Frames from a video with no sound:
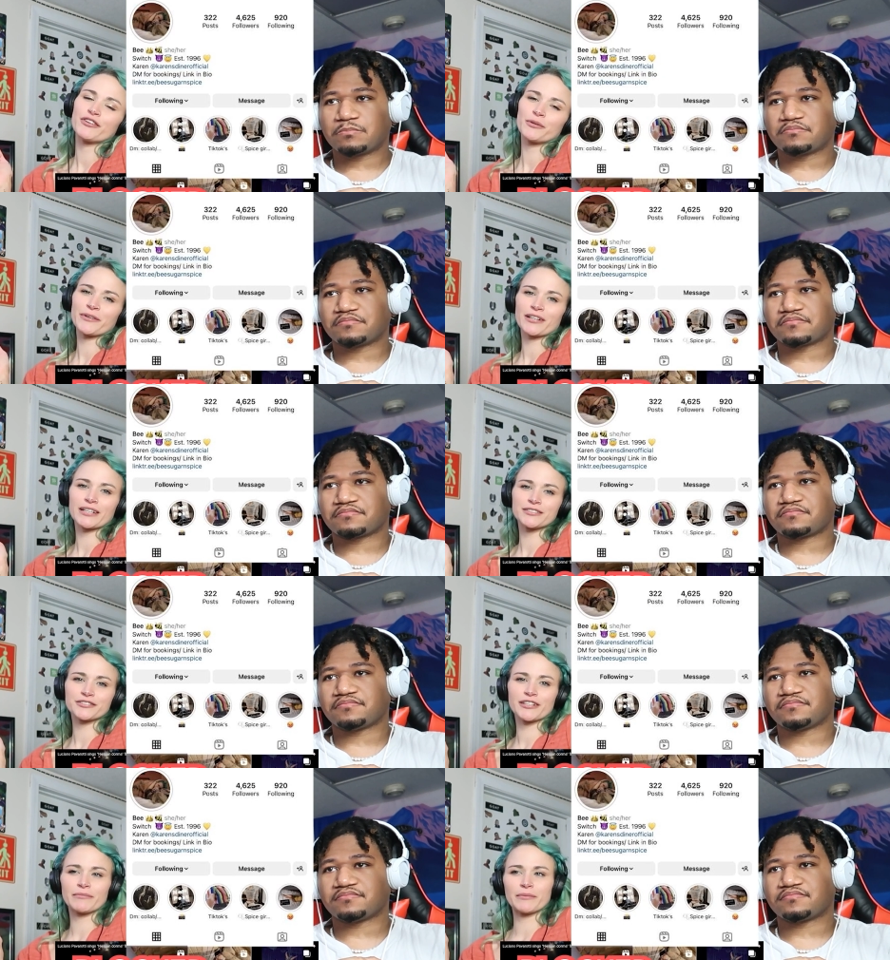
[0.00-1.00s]
Speaker 1: can follow me on
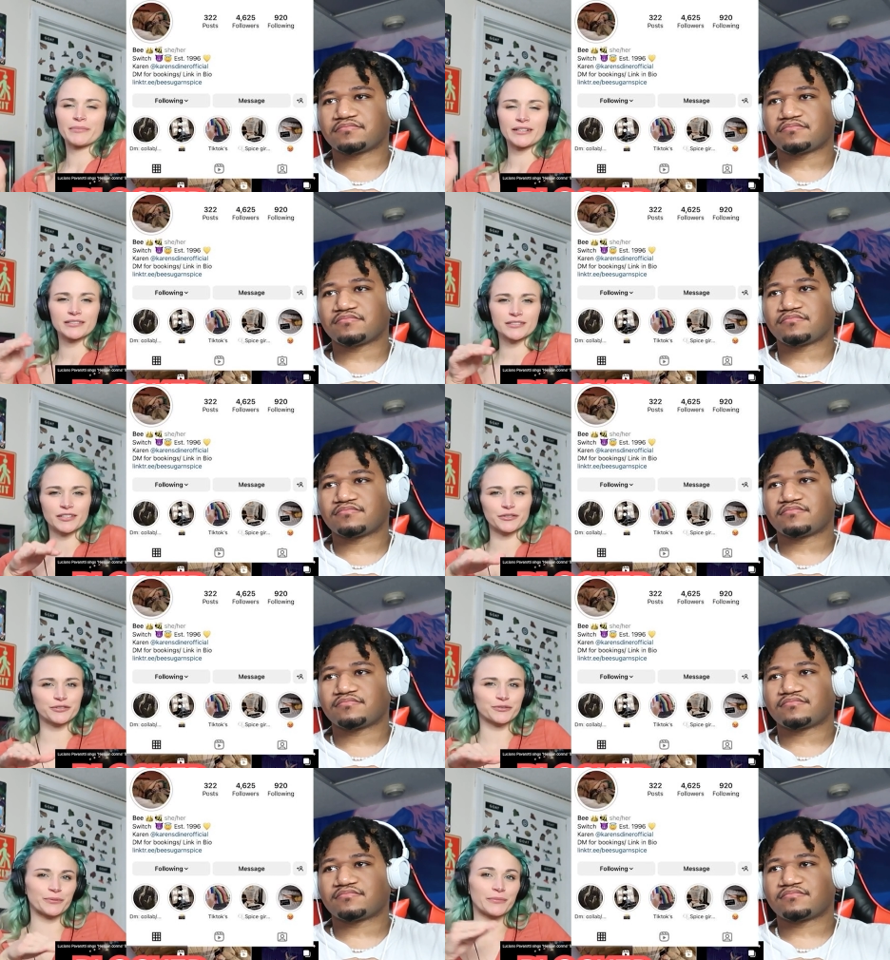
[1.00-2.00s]
Instagram at bees
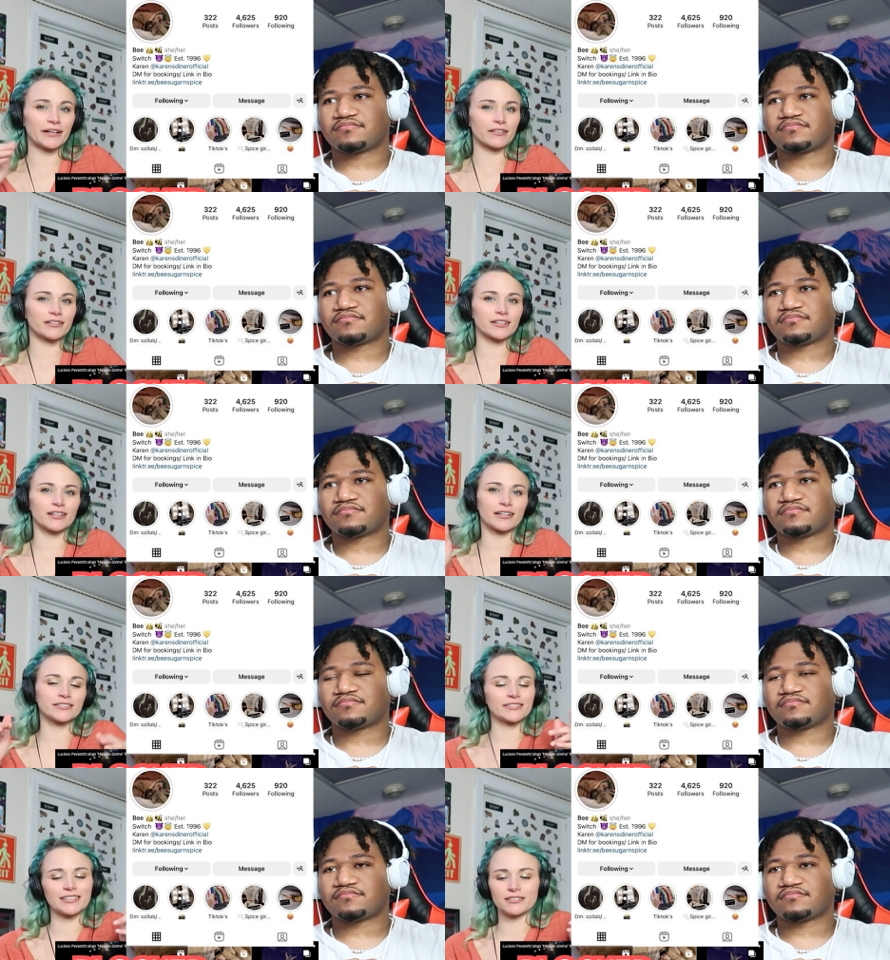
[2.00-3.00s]
underscore modeling.
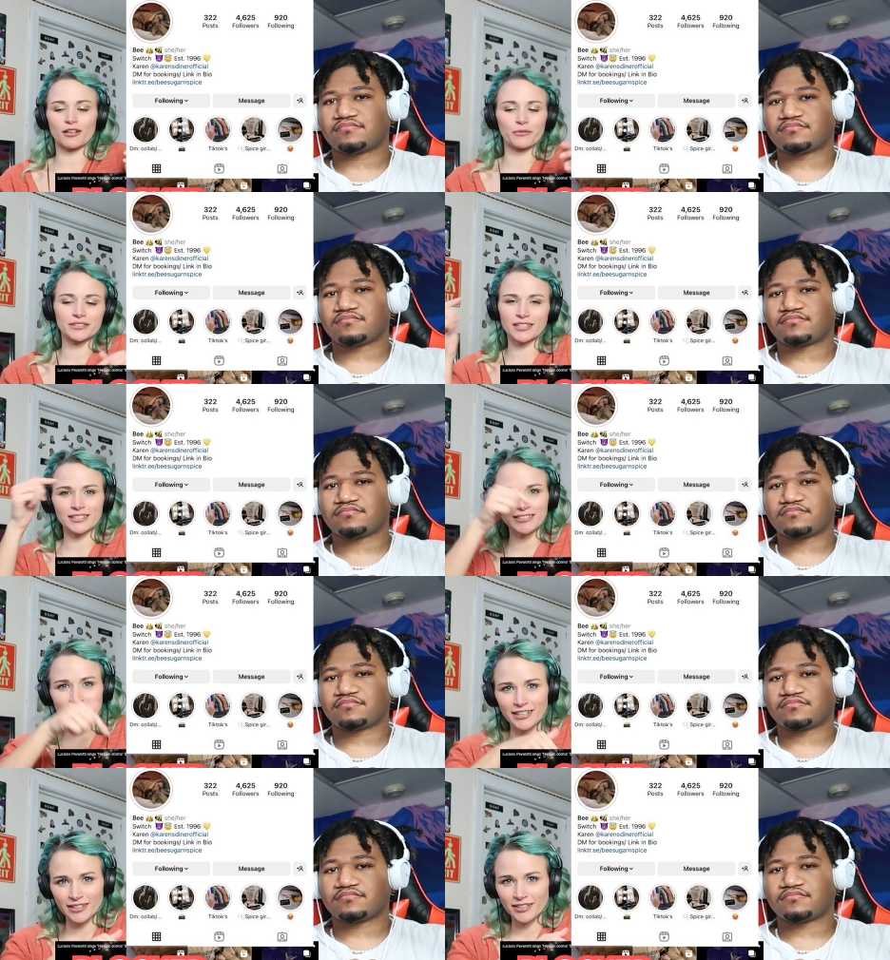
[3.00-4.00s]
Honestly, he's always going to
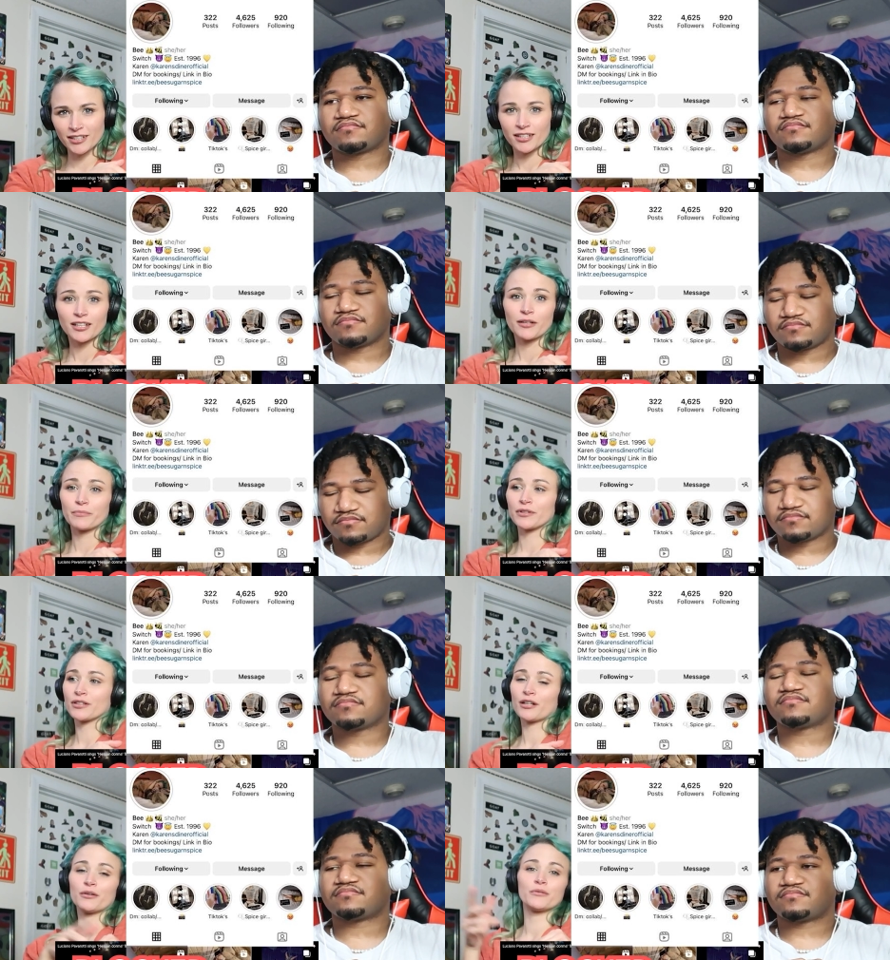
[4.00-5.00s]
tag it
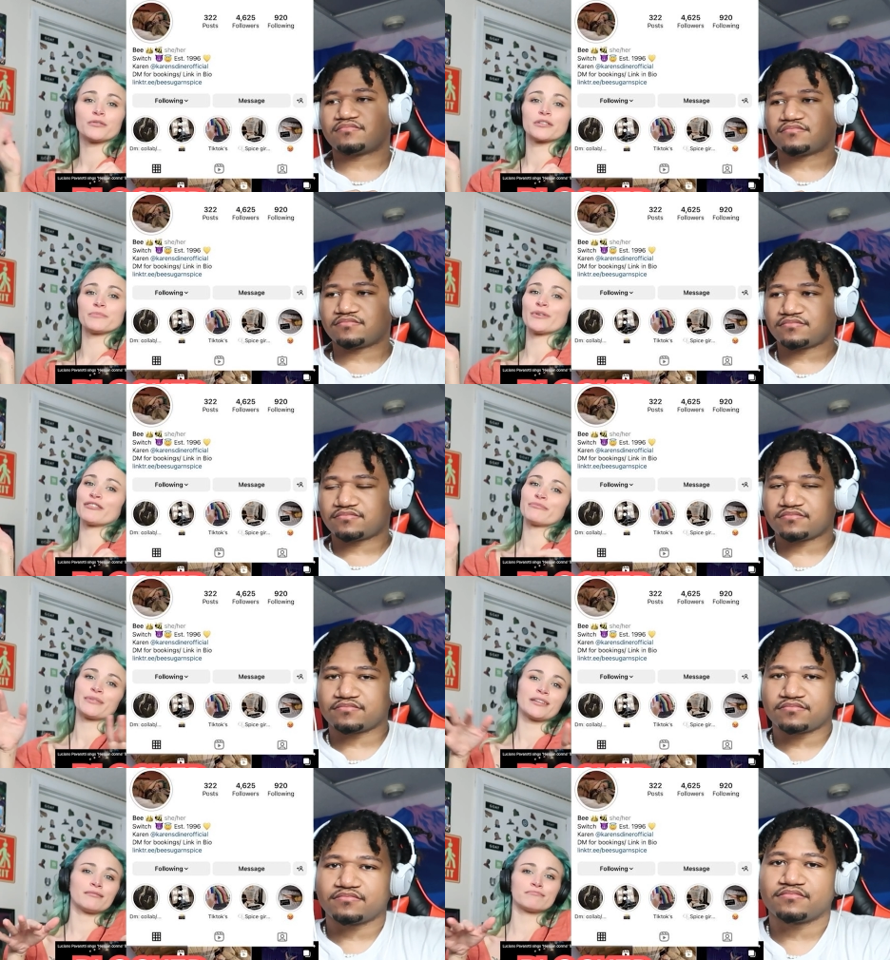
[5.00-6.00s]
below or above
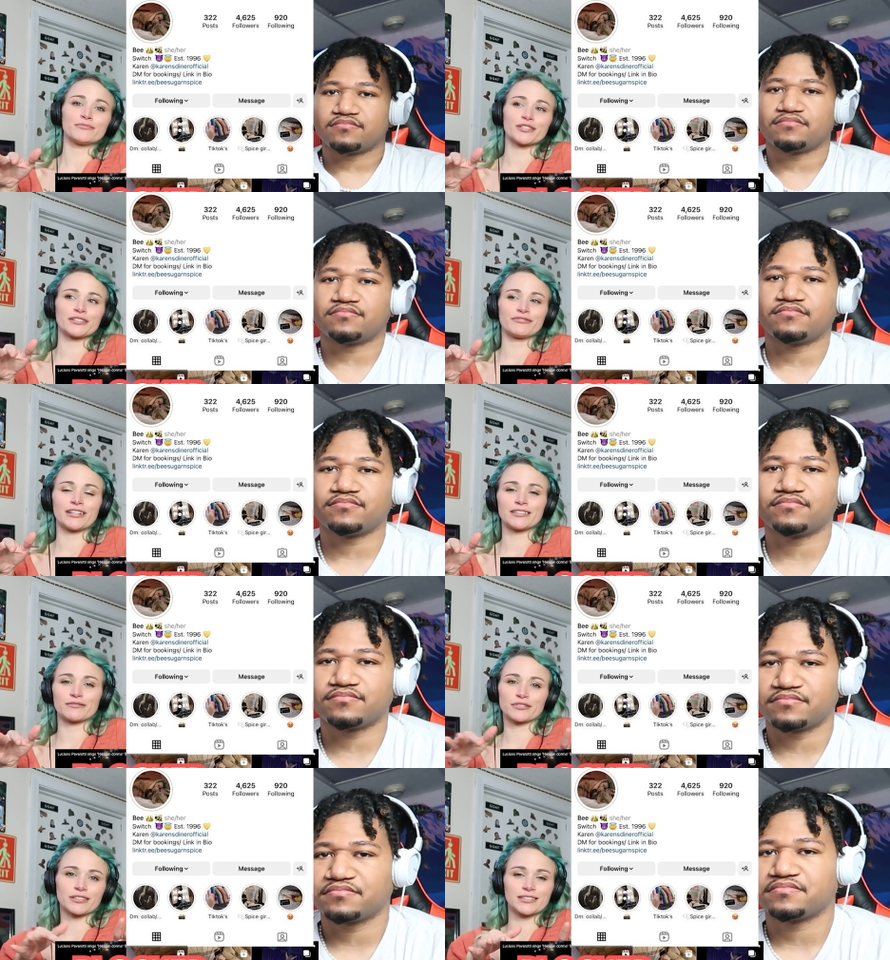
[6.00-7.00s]
me. You're gonna find it
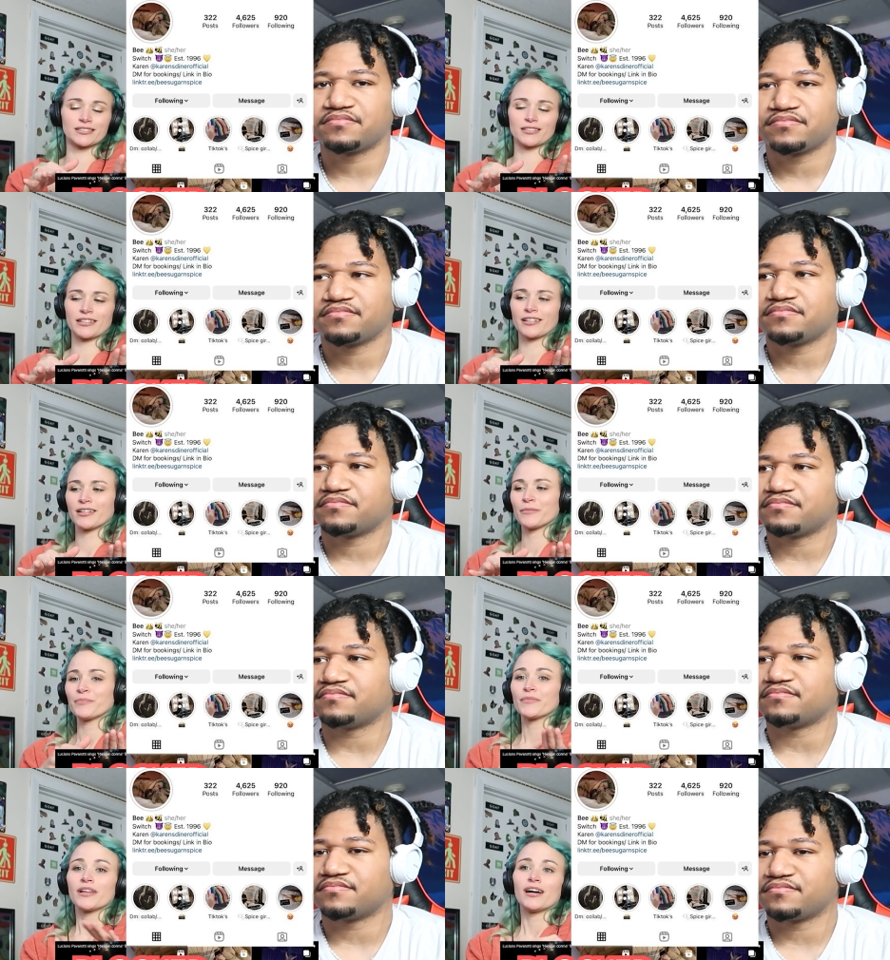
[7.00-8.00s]
real easily.
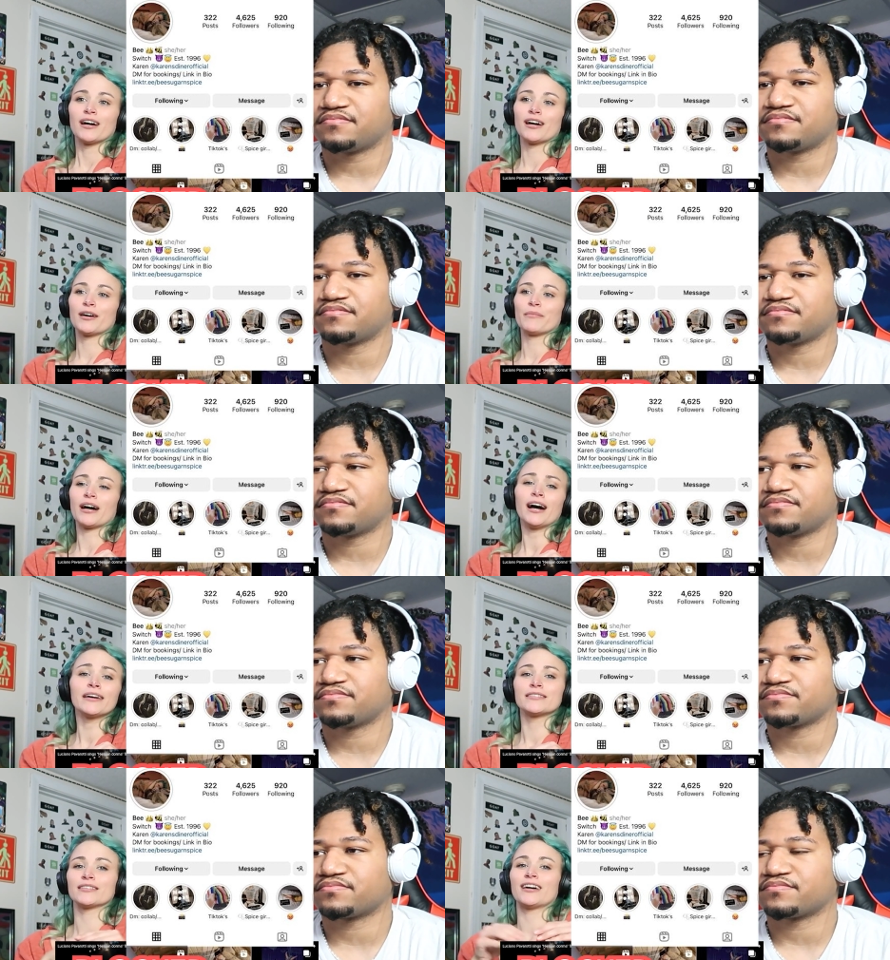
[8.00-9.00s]
Mm-hmm. Um,
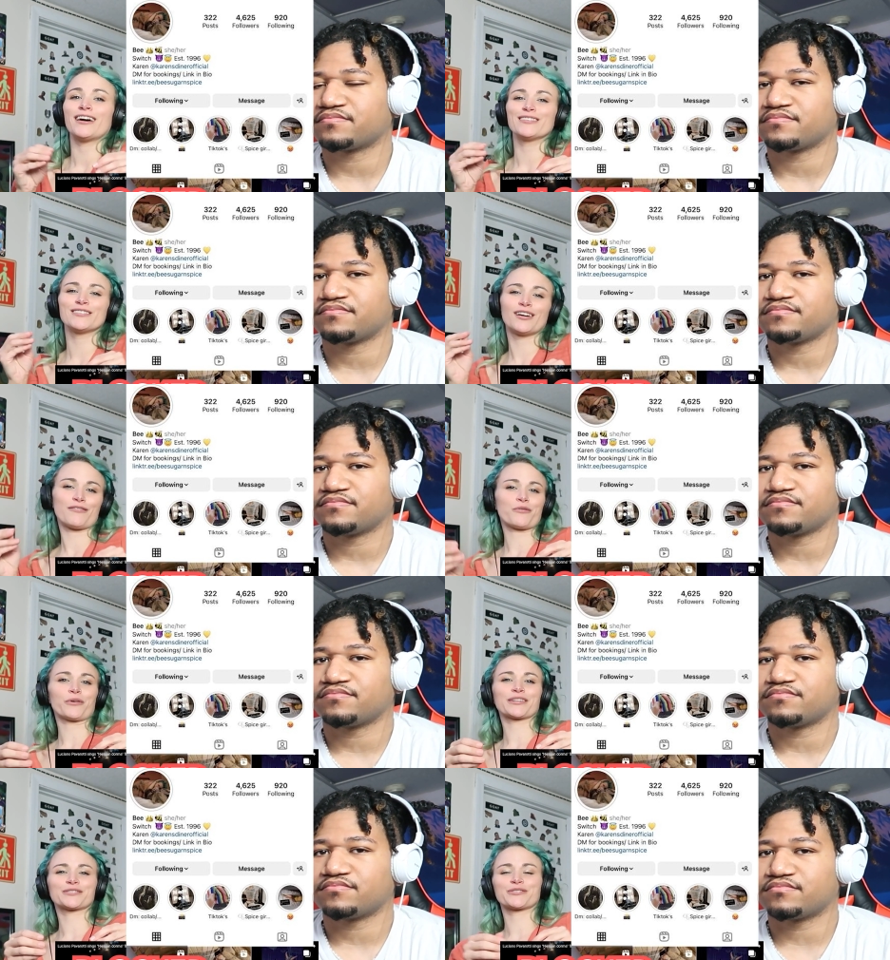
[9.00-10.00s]
I I love
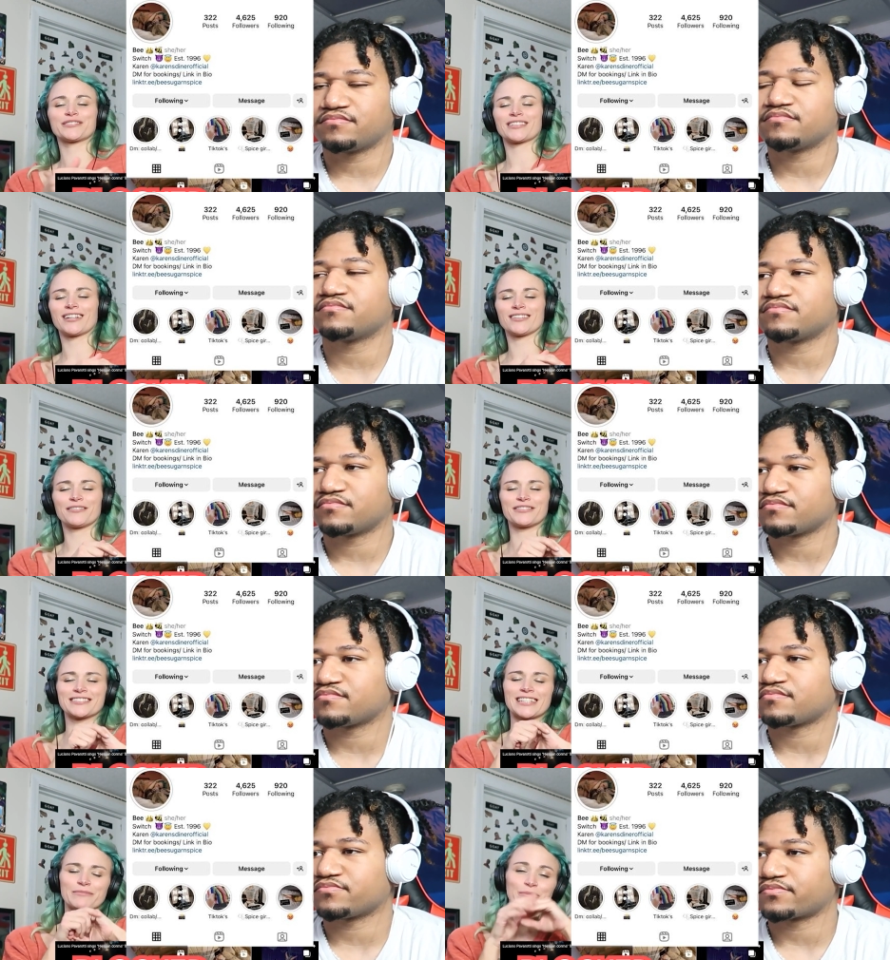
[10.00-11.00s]
orchestras and I love
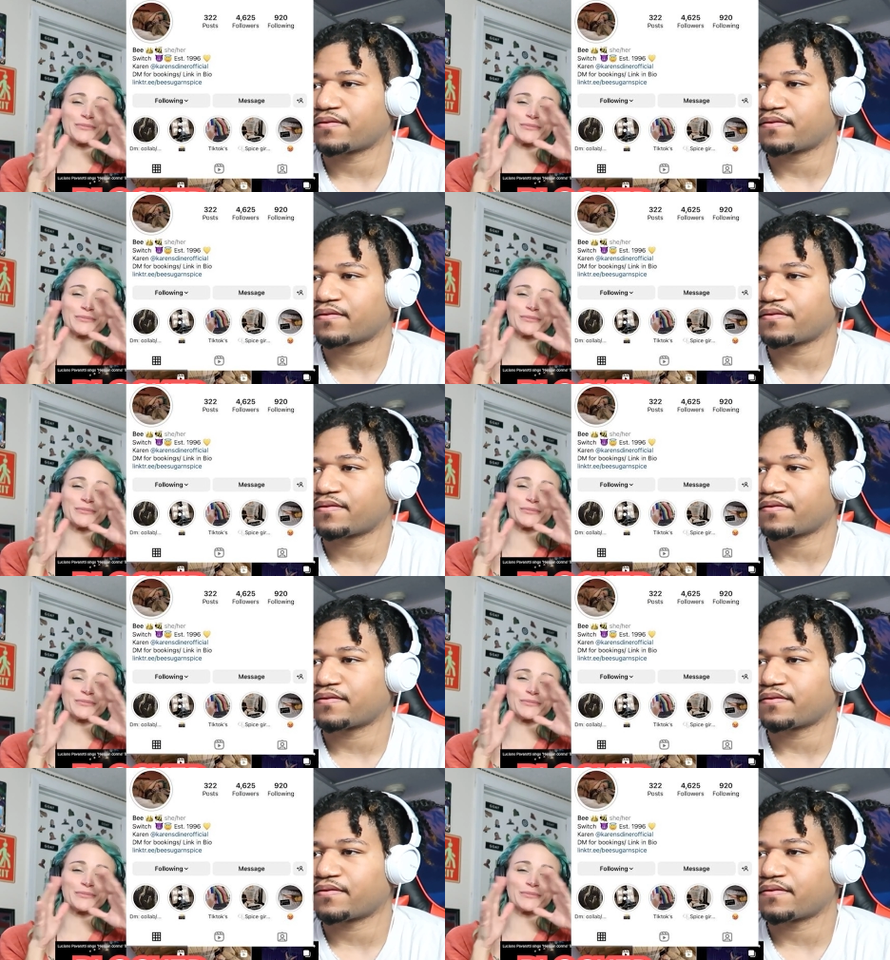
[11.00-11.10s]
this type